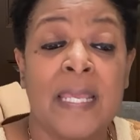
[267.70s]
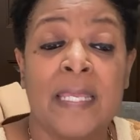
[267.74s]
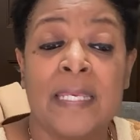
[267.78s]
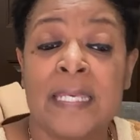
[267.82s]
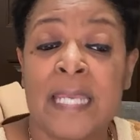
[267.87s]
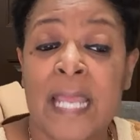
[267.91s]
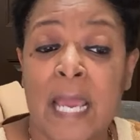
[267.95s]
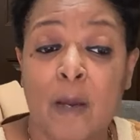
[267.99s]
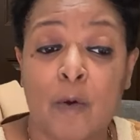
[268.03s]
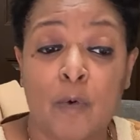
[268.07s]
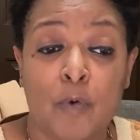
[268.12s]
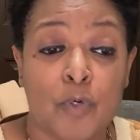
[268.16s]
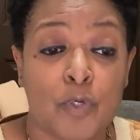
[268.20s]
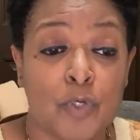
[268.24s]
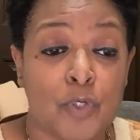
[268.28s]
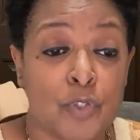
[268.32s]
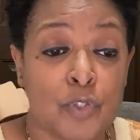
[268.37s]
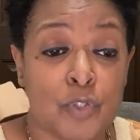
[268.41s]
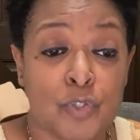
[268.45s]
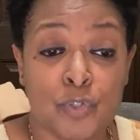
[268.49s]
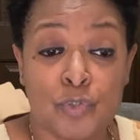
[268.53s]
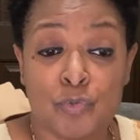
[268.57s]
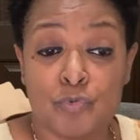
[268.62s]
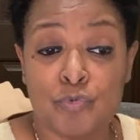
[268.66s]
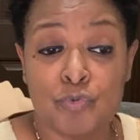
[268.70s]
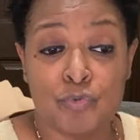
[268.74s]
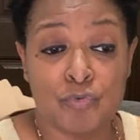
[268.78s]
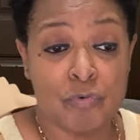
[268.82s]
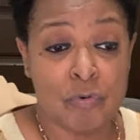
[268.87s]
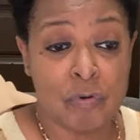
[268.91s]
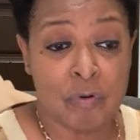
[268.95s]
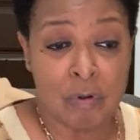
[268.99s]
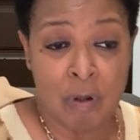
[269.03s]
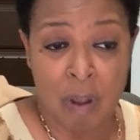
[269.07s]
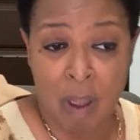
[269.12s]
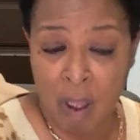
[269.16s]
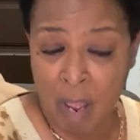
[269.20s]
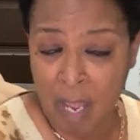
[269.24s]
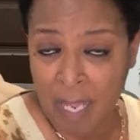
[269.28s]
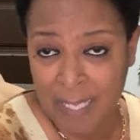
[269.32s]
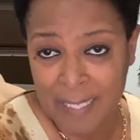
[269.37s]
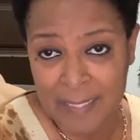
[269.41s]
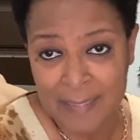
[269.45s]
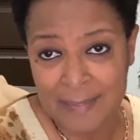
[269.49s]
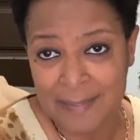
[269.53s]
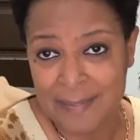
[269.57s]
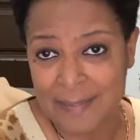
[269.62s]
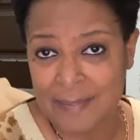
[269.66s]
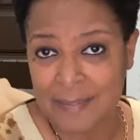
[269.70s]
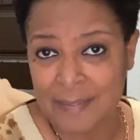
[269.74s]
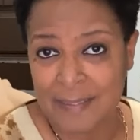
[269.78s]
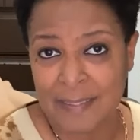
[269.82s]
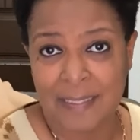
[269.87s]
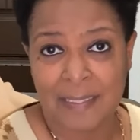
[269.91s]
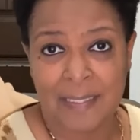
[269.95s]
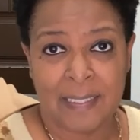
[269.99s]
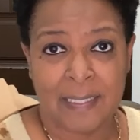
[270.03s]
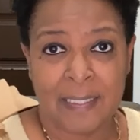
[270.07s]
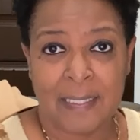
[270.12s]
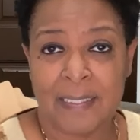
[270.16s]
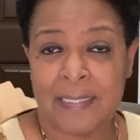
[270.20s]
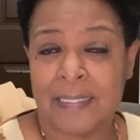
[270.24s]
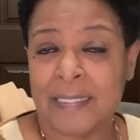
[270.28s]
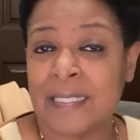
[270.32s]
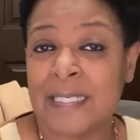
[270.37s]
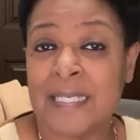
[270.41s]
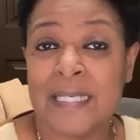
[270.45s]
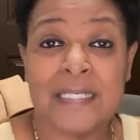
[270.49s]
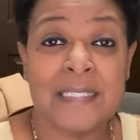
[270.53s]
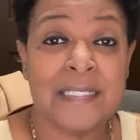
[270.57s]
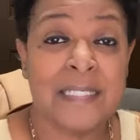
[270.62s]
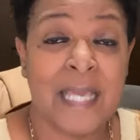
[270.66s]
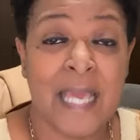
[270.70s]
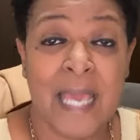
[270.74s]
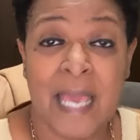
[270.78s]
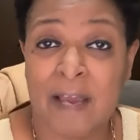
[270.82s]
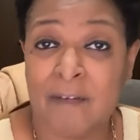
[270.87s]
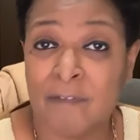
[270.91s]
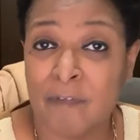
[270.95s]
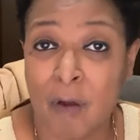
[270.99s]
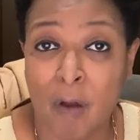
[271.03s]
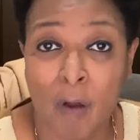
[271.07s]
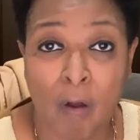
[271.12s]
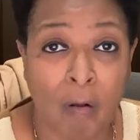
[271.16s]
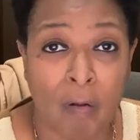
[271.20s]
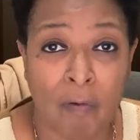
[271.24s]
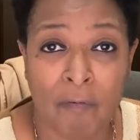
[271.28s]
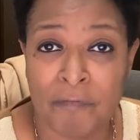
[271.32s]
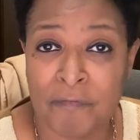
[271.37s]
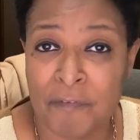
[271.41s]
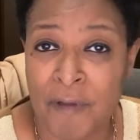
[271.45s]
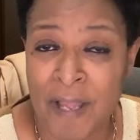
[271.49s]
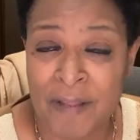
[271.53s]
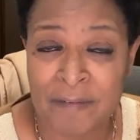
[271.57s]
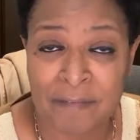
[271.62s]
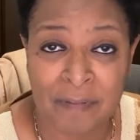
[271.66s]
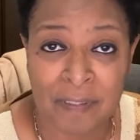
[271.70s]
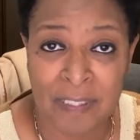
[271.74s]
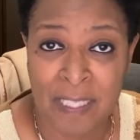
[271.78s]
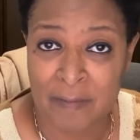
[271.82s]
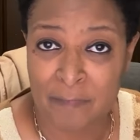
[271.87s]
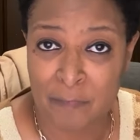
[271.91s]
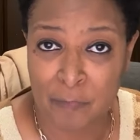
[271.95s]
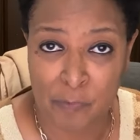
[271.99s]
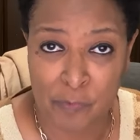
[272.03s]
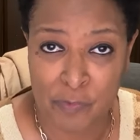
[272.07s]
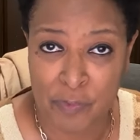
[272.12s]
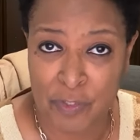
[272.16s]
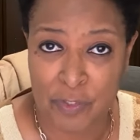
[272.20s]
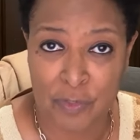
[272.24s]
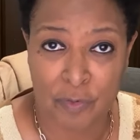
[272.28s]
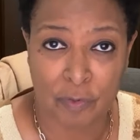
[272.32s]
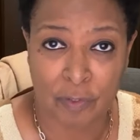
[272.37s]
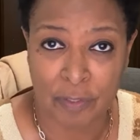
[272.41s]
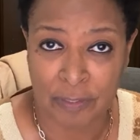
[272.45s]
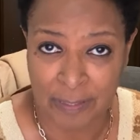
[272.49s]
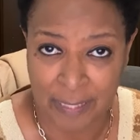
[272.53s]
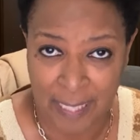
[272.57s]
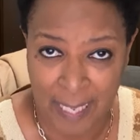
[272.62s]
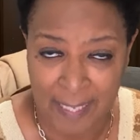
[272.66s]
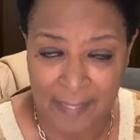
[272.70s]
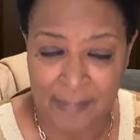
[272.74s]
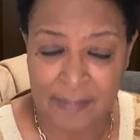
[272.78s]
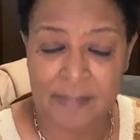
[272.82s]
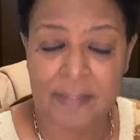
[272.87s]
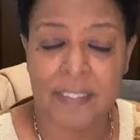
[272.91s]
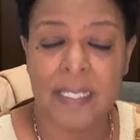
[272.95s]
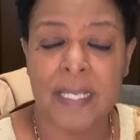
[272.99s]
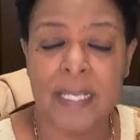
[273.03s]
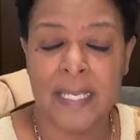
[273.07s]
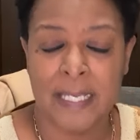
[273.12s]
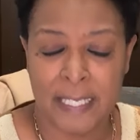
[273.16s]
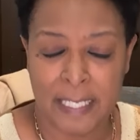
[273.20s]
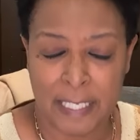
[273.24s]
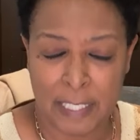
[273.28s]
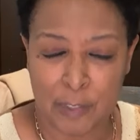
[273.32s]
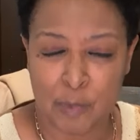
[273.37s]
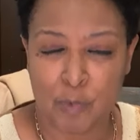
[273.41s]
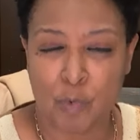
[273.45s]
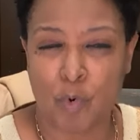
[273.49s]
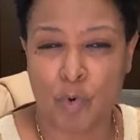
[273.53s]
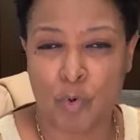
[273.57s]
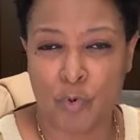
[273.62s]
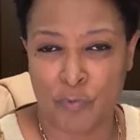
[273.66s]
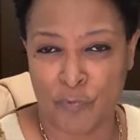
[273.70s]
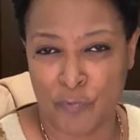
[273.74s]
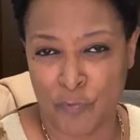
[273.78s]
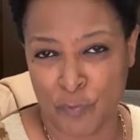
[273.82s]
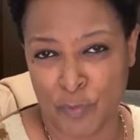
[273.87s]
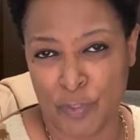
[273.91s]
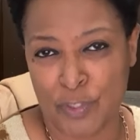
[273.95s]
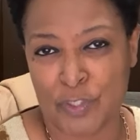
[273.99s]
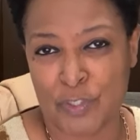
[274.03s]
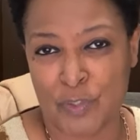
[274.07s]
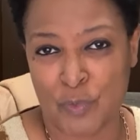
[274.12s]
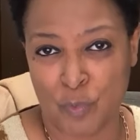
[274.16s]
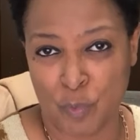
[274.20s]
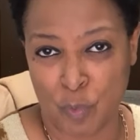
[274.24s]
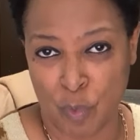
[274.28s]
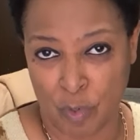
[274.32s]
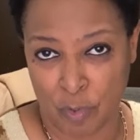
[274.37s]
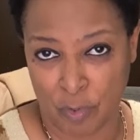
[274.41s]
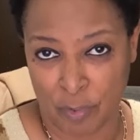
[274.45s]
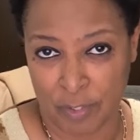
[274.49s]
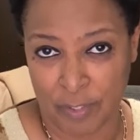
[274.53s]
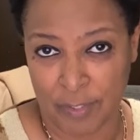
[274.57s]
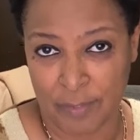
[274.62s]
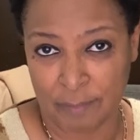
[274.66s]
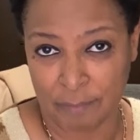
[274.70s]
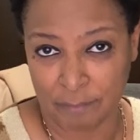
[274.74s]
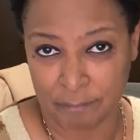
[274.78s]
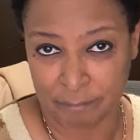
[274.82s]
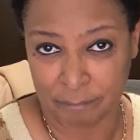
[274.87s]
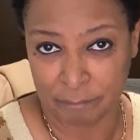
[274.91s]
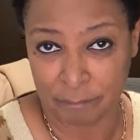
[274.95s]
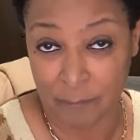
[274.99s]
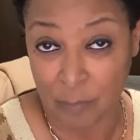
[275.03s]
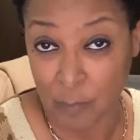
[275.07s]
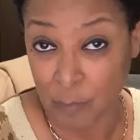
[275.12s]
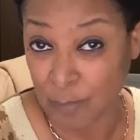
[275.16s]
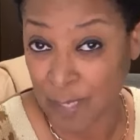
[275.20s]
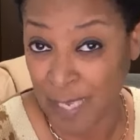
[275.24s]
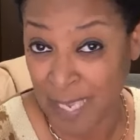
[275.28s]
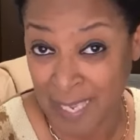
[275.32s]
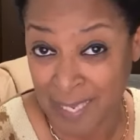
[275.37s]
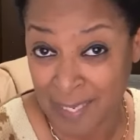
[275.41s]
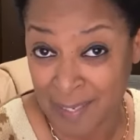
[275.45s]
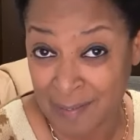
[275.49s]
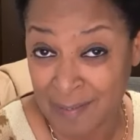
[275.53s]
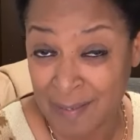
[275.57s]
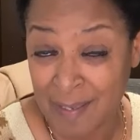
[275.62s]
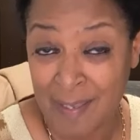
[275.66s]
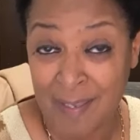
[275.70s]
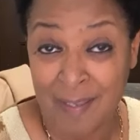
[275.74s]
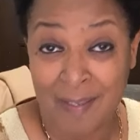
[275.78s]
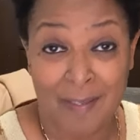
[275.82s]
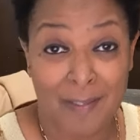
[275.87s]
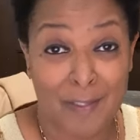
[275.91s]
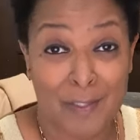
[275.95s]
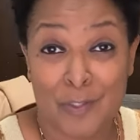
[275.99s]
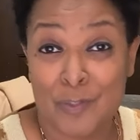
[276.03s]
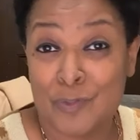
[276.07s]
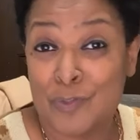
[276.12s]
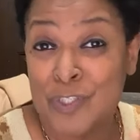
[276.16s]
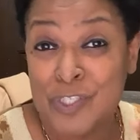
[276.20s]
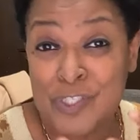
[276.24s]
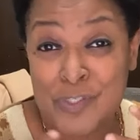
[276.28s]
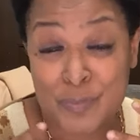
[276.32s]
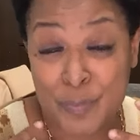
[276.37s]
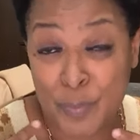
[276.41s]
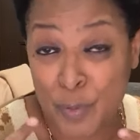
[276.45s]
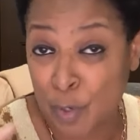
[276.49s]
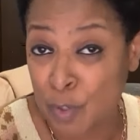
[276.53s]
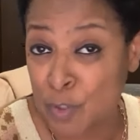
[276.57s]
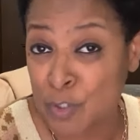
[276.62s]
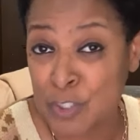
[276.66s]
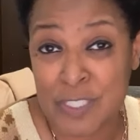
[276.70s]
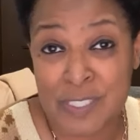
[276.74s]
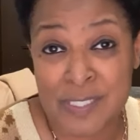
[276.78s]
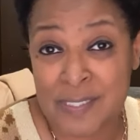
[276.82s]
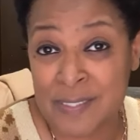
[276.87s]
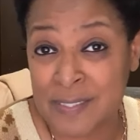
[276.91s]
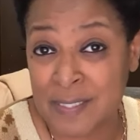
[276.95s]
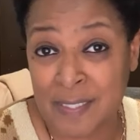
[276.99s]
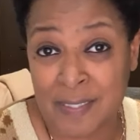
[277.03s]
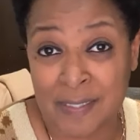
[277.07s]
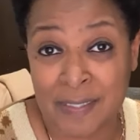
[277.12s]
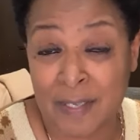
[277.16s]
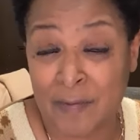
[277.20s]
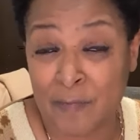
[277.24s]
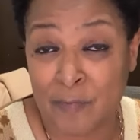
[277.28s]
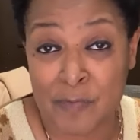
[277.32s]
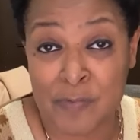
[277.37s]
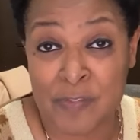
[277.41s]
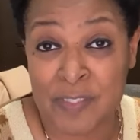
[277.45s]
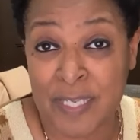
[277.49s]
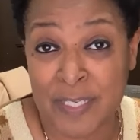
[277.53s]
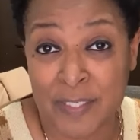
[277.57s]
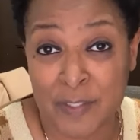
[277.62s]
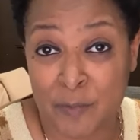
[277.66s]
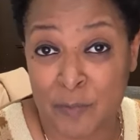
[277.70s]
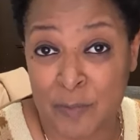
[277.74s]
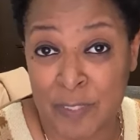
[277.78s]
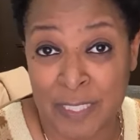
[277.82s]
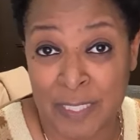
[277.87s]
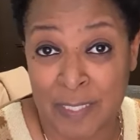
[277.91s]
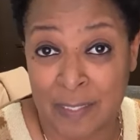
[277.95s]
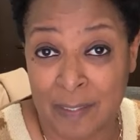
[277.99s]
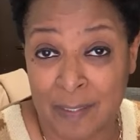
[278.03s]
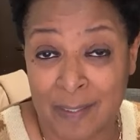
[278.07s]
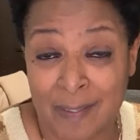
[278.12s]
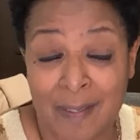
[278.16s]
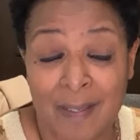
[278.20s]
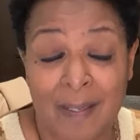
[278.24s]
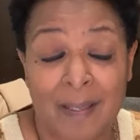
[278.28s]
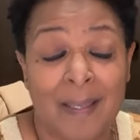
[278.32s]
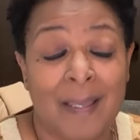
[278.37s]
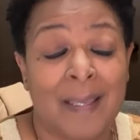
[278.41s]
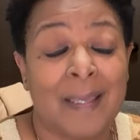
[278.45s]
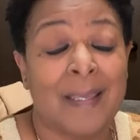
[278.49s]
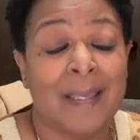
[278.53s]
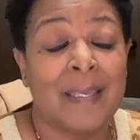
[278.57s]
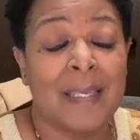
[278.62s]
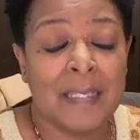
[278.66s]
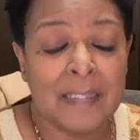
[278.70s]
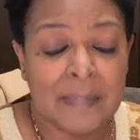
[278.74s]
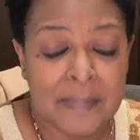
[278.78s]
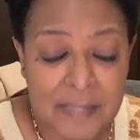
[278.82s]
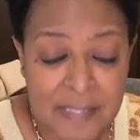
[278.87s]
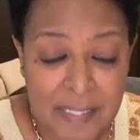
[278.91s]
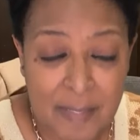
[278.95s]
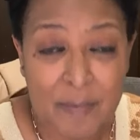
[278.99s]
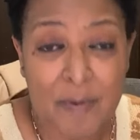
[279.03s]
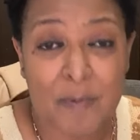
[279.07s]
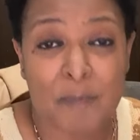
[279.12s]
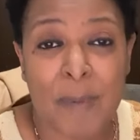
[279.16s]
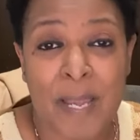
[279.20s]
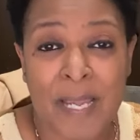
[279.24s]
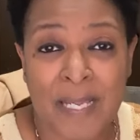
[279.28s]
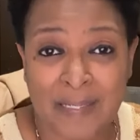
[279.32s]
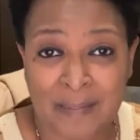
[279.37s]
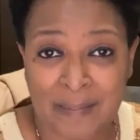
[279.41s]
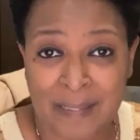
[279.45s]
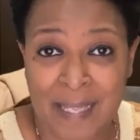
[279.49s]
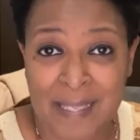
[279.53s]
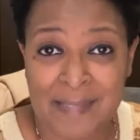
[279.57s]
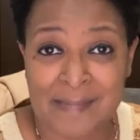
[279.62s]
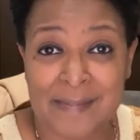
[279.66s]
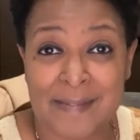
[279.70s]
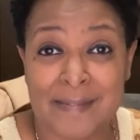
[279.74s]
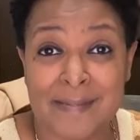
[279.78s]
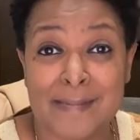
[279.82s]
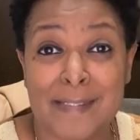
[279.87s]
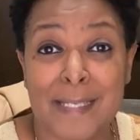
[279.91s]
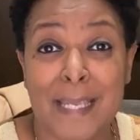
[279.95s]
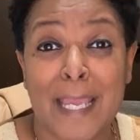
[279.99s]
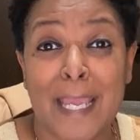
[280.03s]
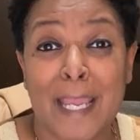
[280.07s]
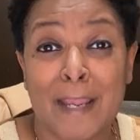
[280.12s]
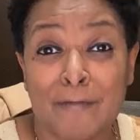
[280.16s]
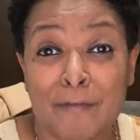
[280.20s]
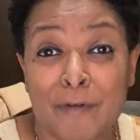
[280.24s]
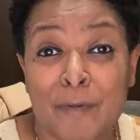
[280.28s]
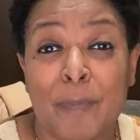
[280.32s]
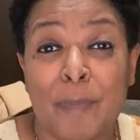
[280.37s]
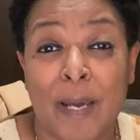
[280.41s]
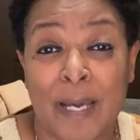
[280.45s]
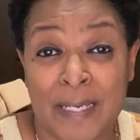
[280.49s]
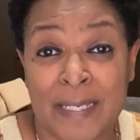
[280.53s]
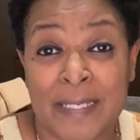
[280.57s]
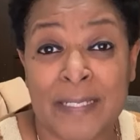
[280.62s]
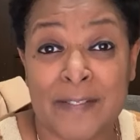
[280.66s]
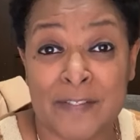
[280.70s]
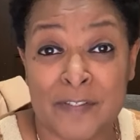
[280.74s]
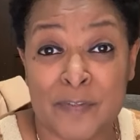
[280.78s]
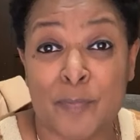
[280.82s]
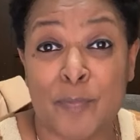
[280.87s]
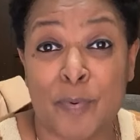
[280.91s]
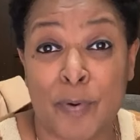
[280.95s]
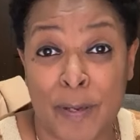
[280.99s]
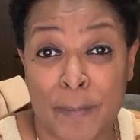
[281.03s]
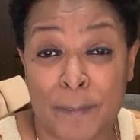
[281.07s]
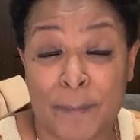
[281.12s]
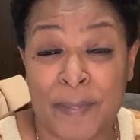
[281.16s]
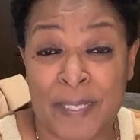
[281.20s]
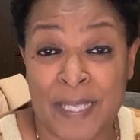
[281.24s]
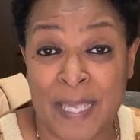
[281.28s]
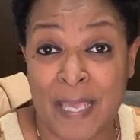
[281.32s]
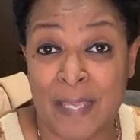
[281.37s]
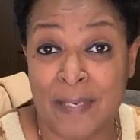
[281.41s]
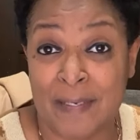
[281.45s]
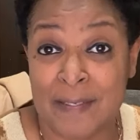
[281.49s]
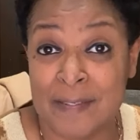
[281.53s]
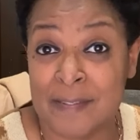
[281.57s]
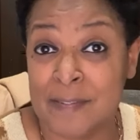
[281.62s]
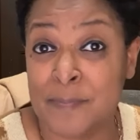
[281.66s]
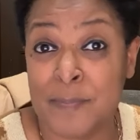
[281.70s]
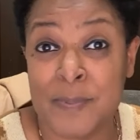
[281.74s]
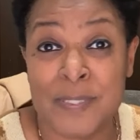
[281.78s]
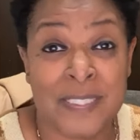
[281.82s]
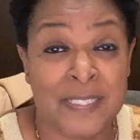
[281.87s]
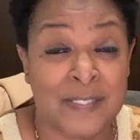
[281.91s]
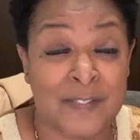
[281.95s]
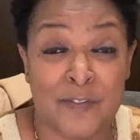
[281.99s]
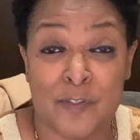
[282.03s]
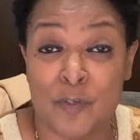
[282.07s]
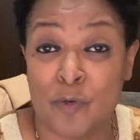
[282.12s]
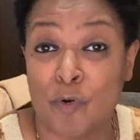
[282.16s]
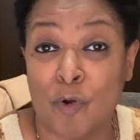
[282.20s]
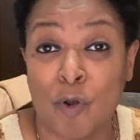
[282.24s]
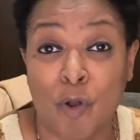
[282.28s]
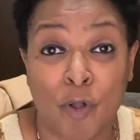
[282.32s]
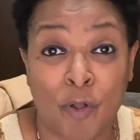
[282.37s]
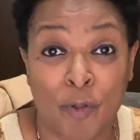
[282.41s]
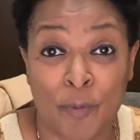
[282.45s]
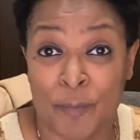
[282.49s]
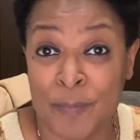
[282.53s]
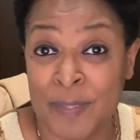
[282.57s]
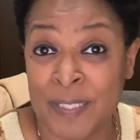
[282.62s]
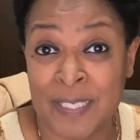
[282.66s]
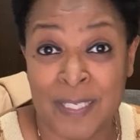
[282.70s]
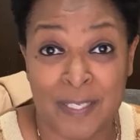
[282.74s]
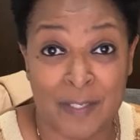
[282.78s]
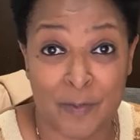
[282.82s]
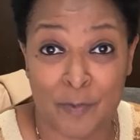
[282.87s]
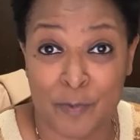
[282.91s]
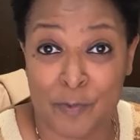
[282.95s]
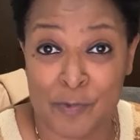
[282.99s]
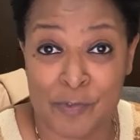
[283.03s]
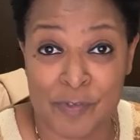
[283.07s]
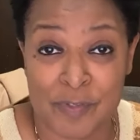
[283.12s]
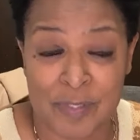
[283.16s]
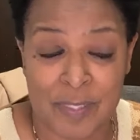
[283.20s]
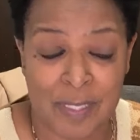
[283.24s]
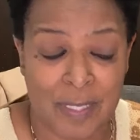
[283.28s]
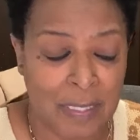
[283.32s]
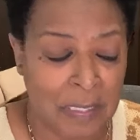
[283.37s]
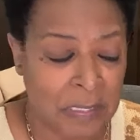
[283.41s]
Now, you do not need to have all 5 levels in your class in order for it to work, okay? You just purchase the levels that you need. In some of my classes, everybody is prep pianists because they're all beginners.